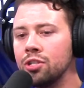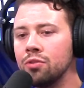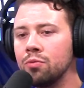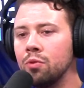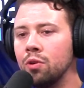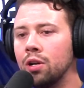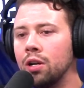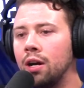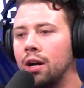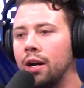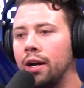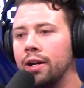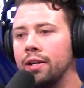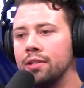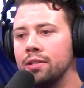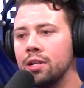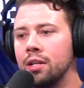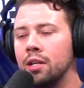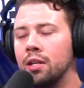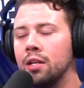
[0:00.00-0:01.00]
will cause
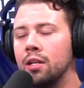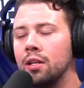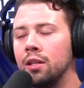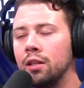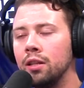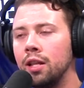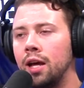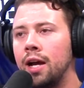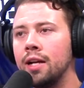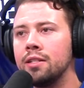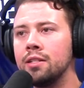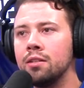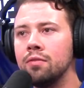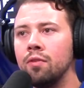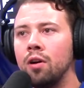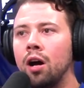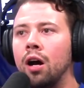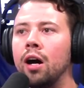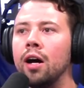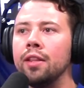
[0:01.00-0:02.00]
lots of
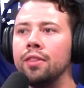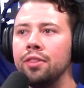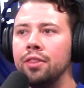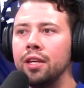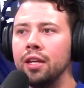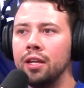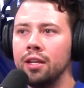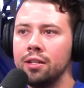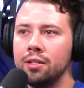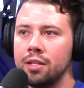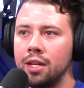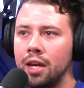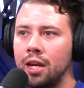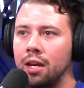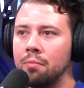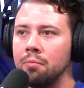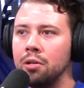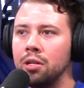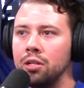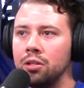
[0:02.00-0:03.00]
odd things to
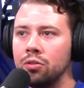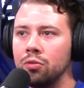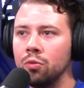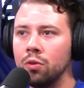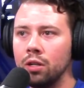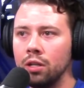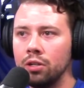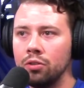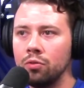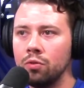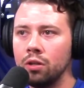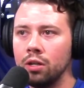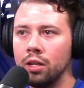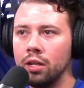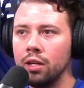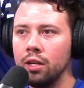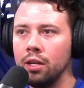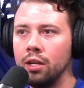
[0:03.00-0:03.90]
happen in 2020.